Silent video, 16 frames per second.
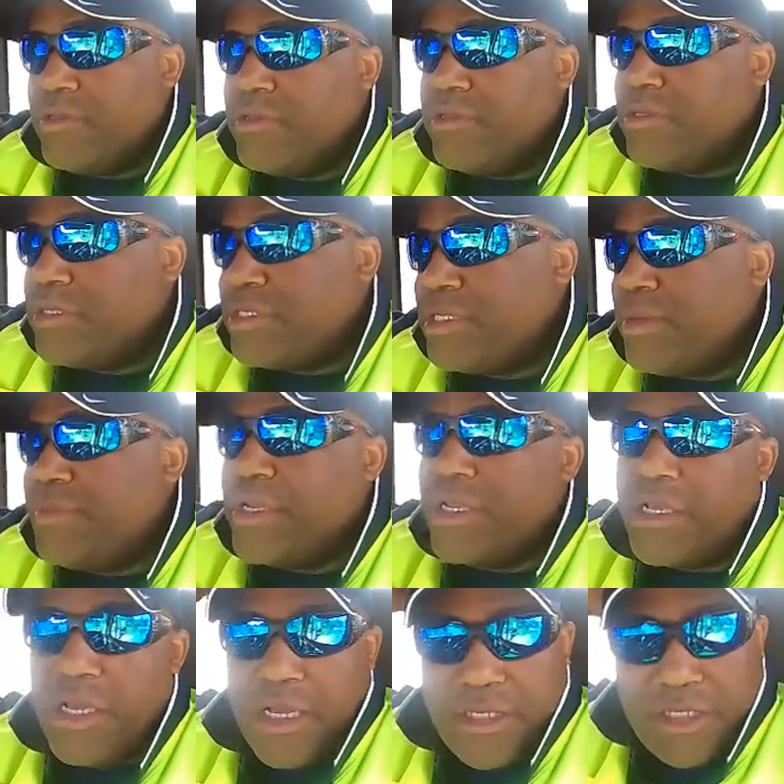some of the
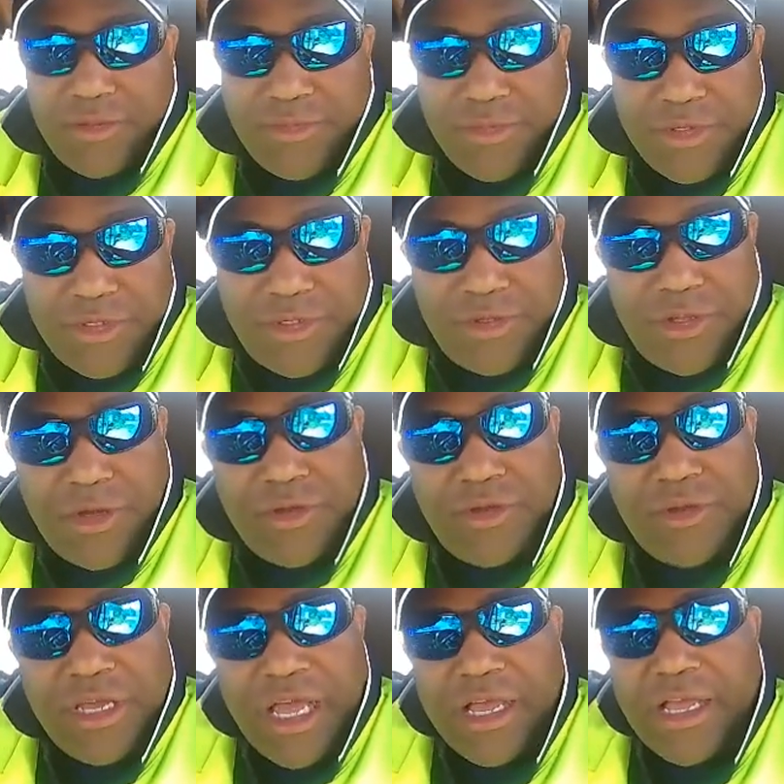customers you know you
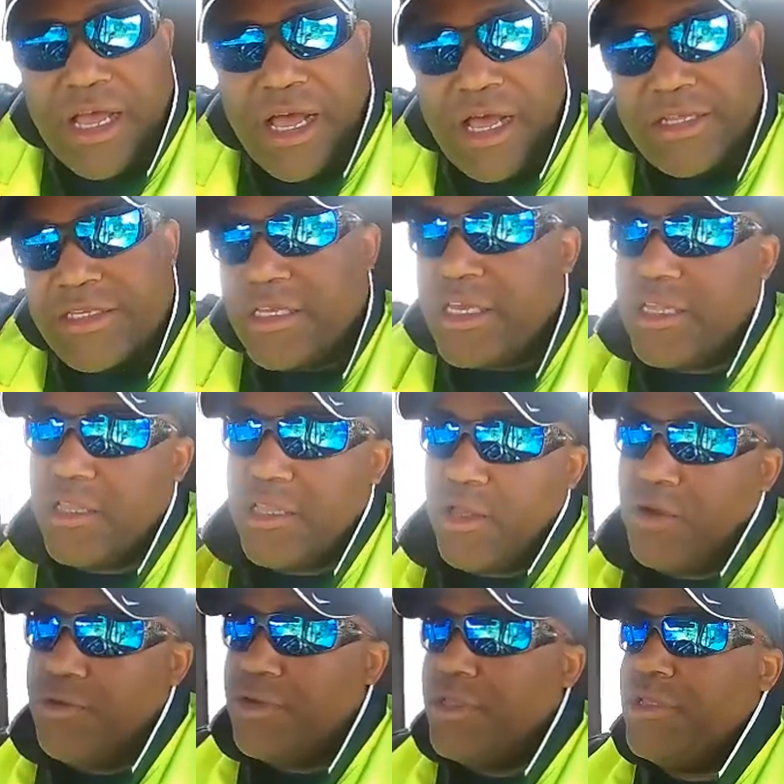got guys that get
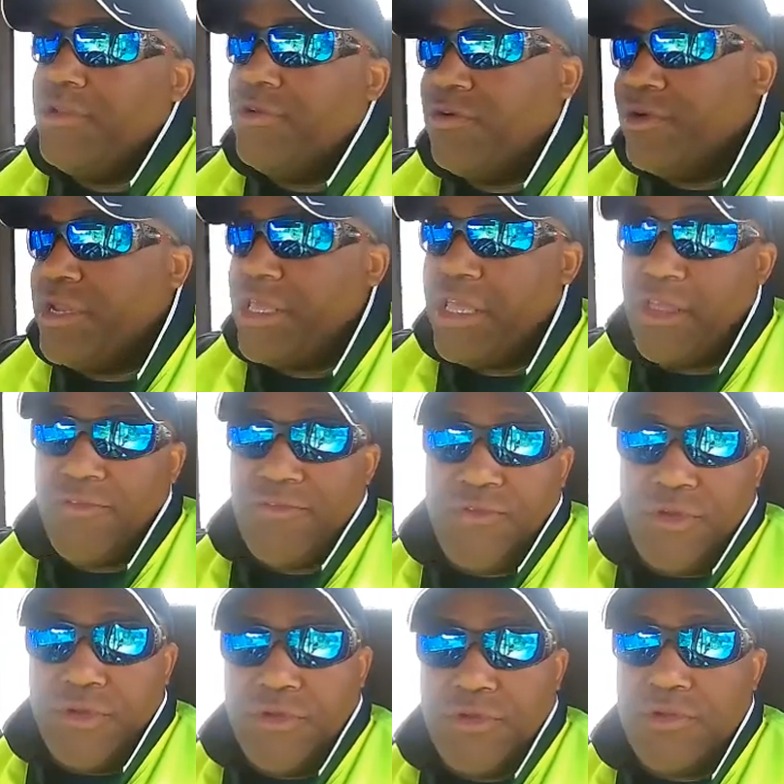loaded or they get
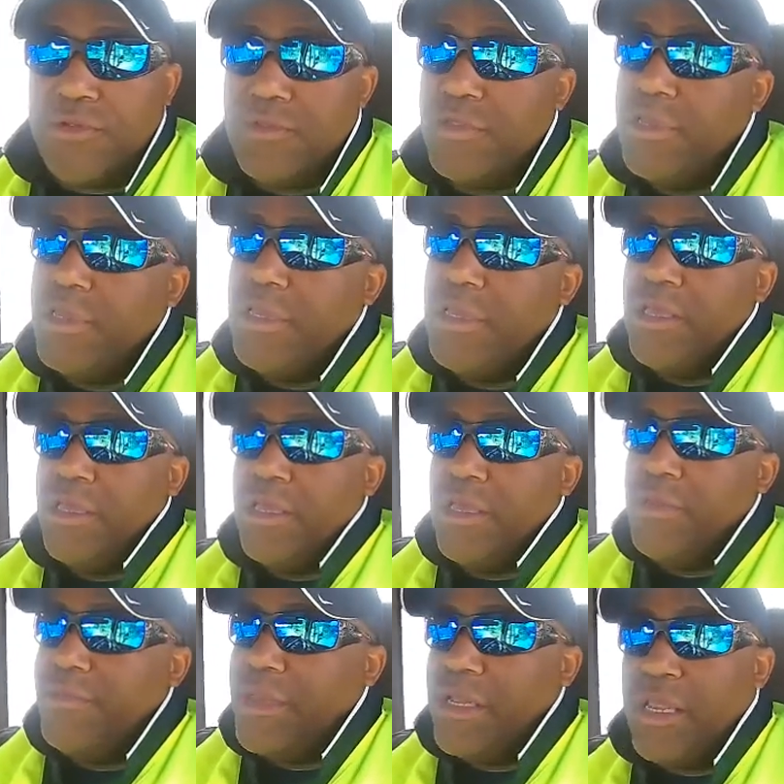fuel
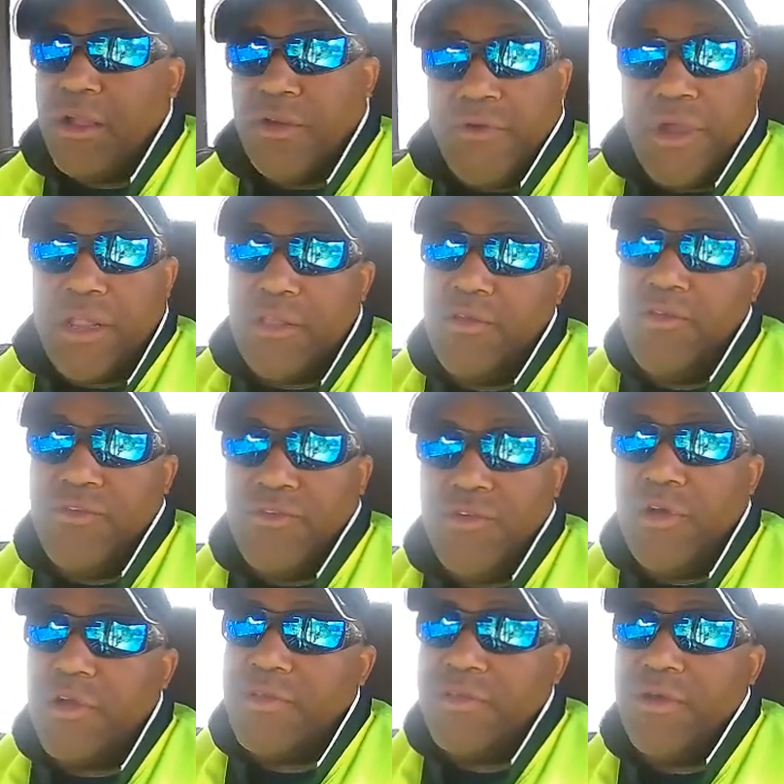and man they crank those
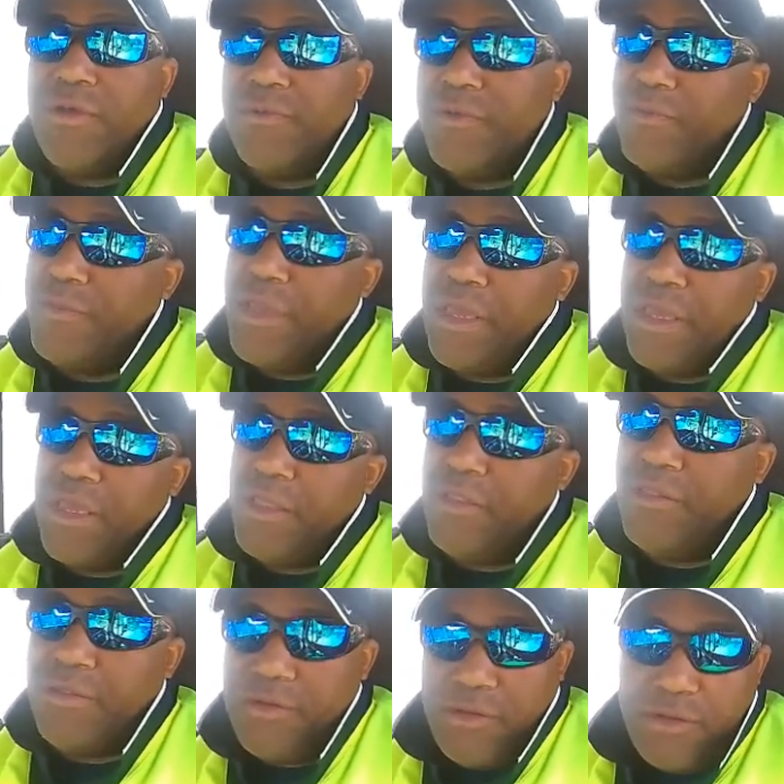trucks up and
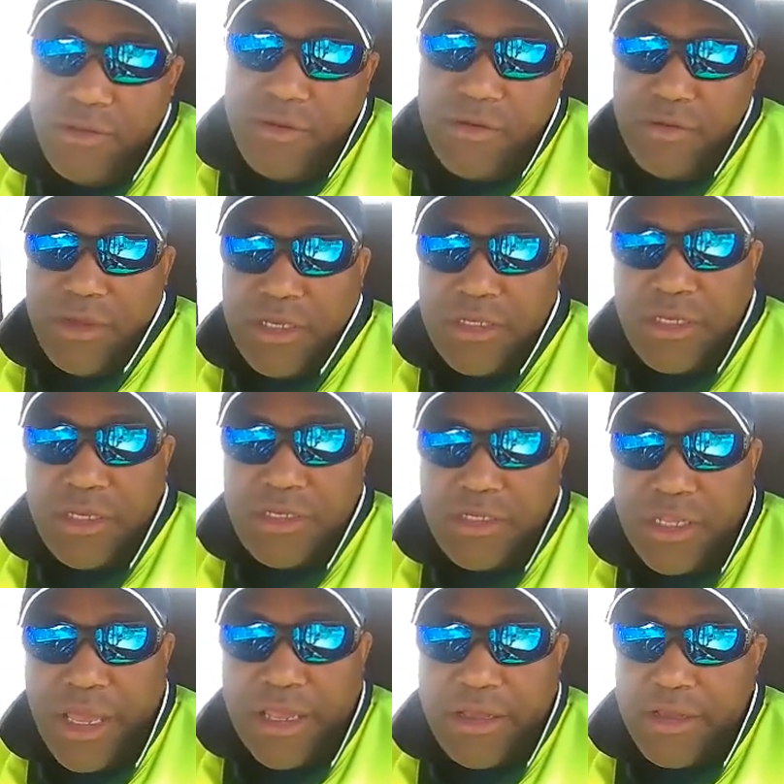man you know it's, it's
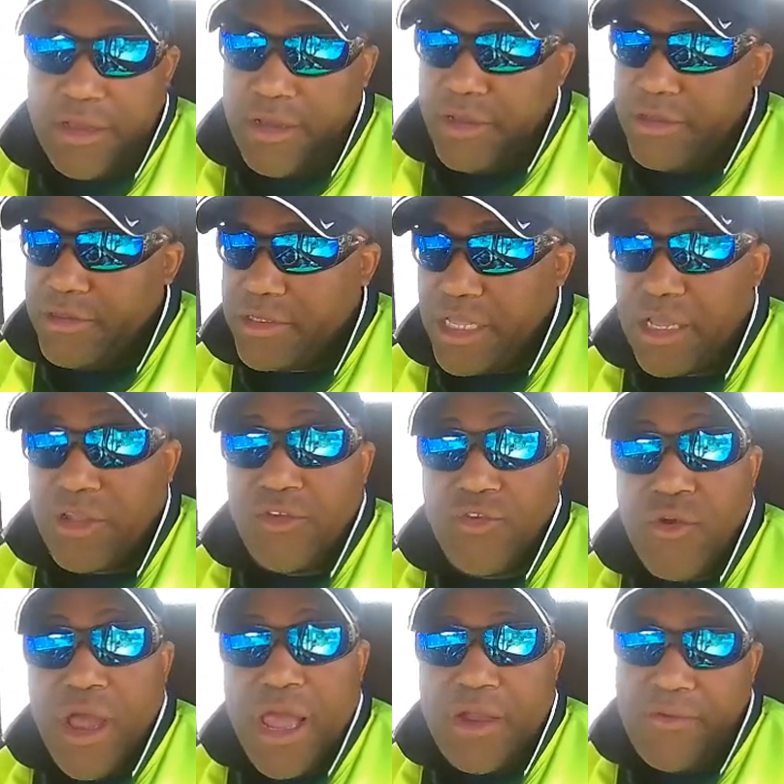like a it's like a
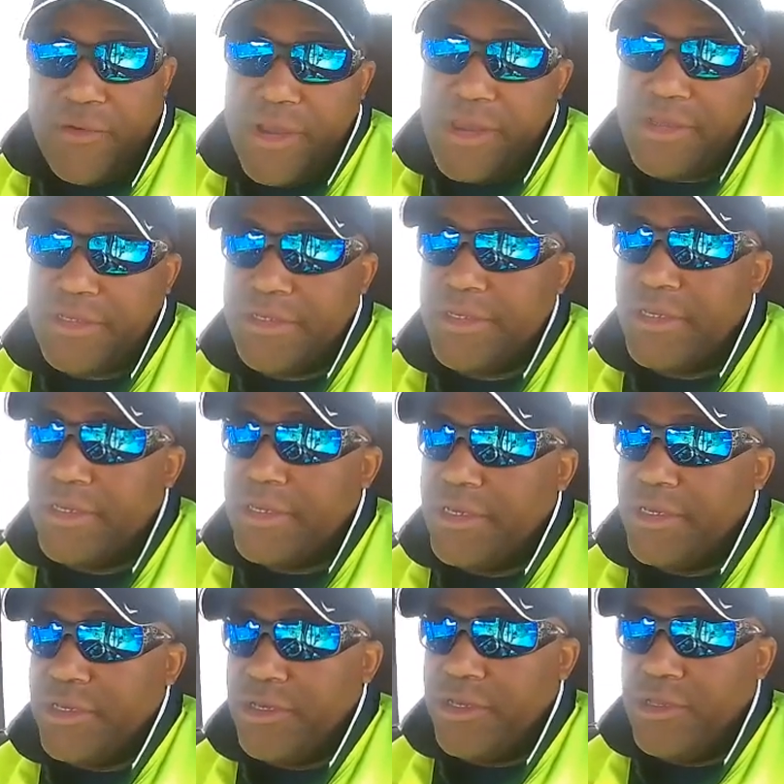drag race
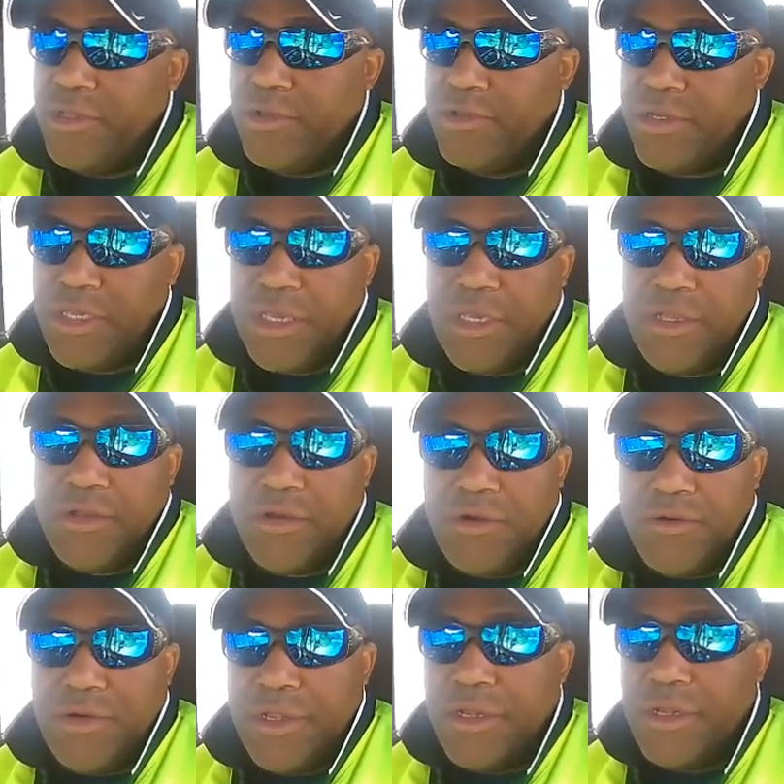you know to get
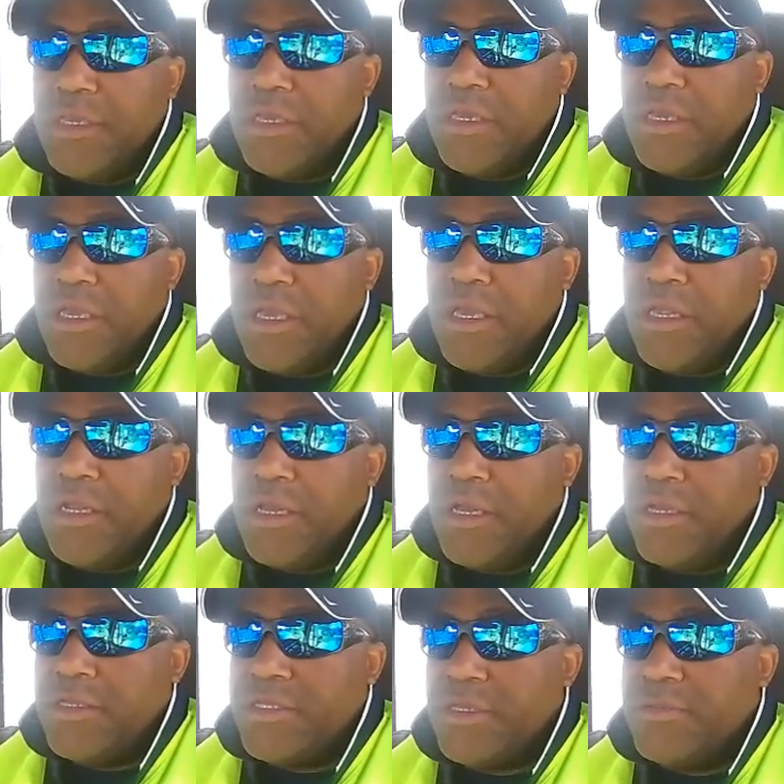going and
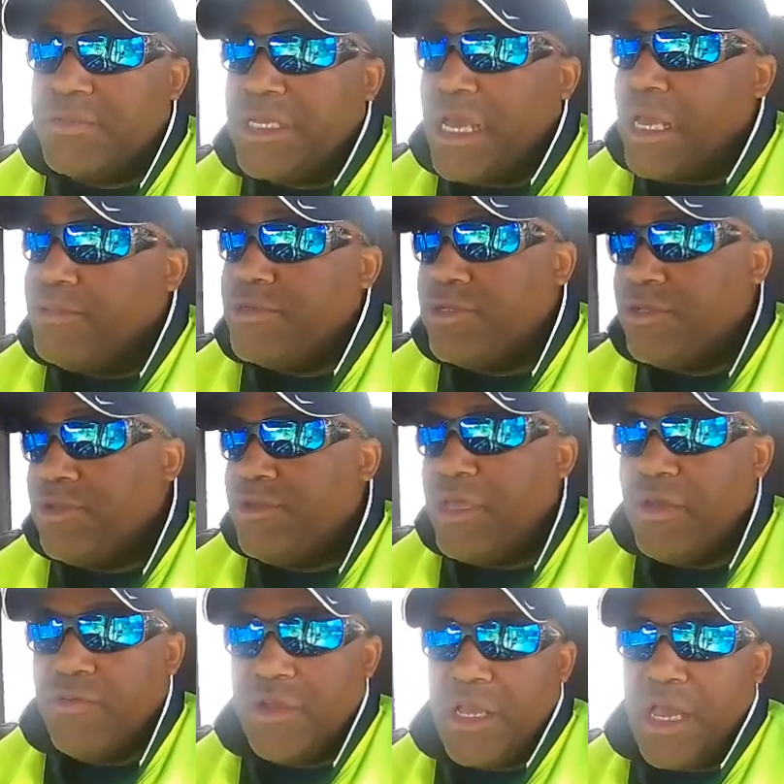uh, sometimes you know you
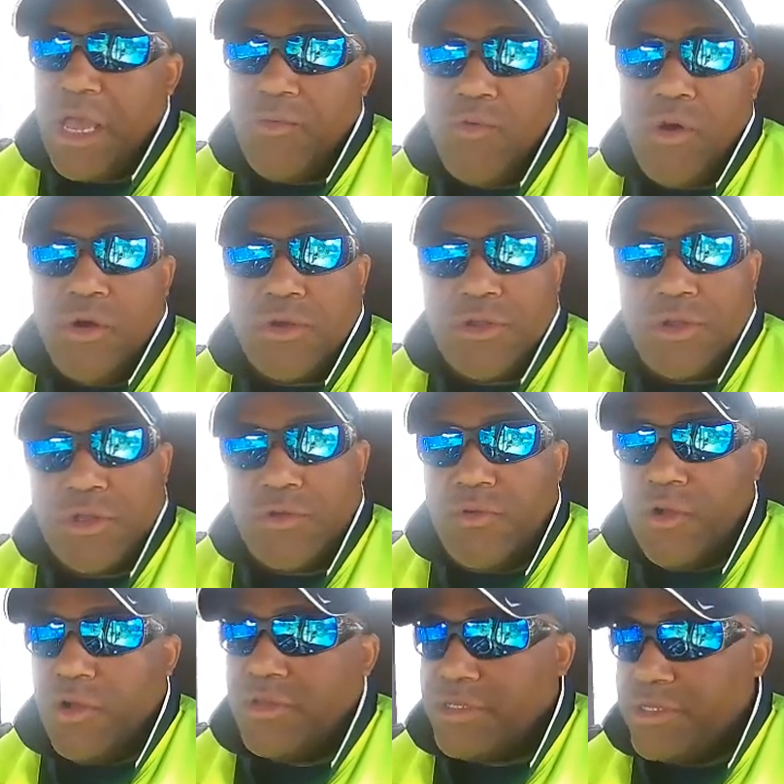have a guy walking
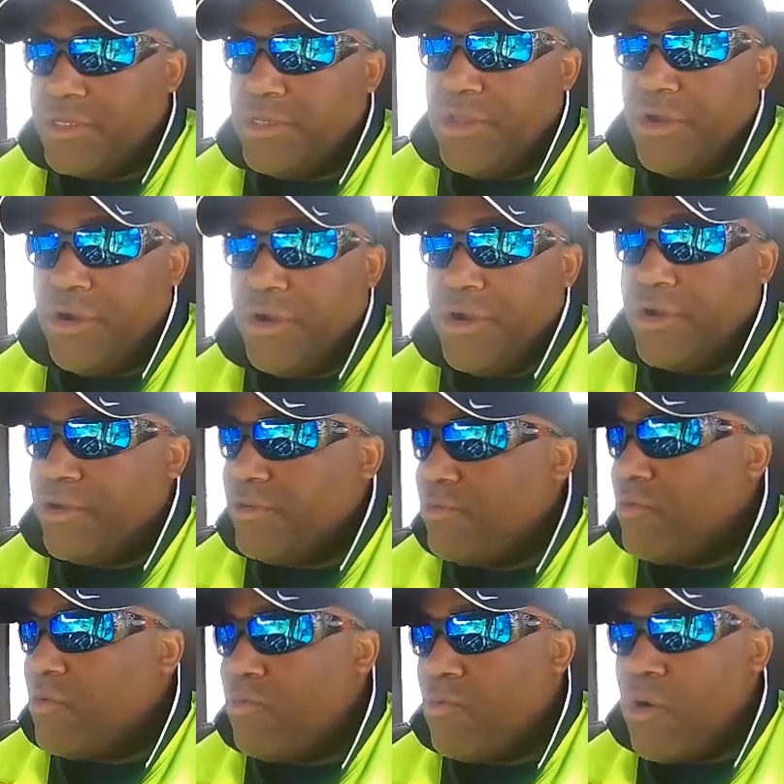across the yard or
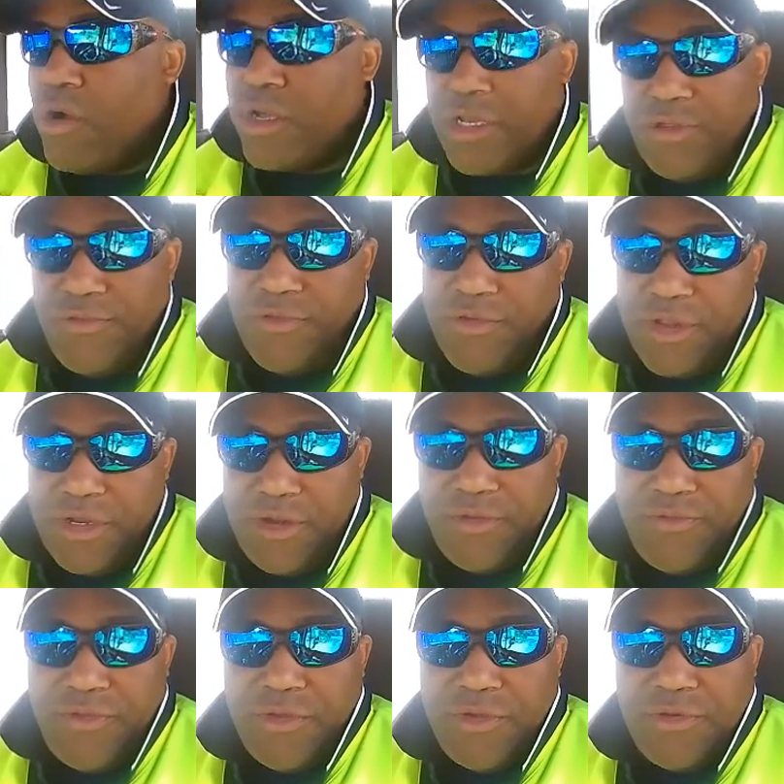walking in front of the
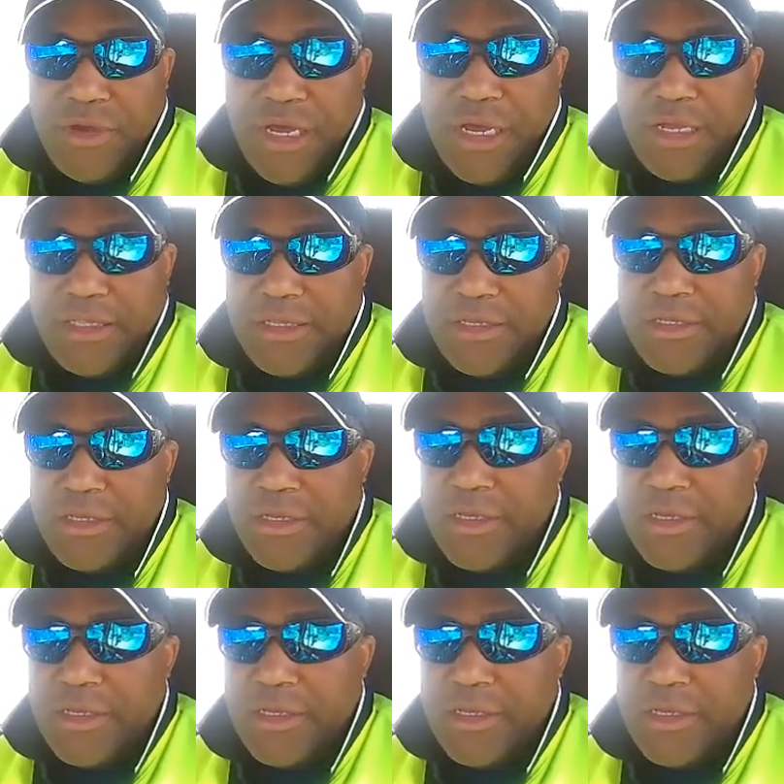fuel island